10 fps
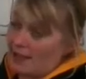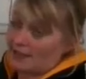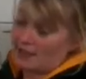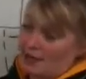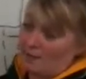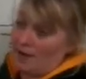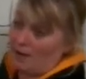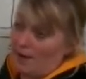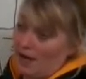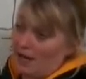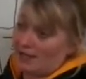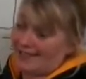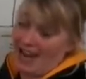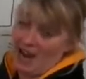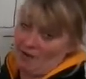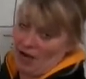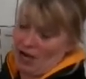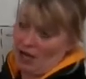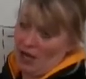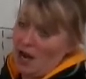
is going to be a bit scary,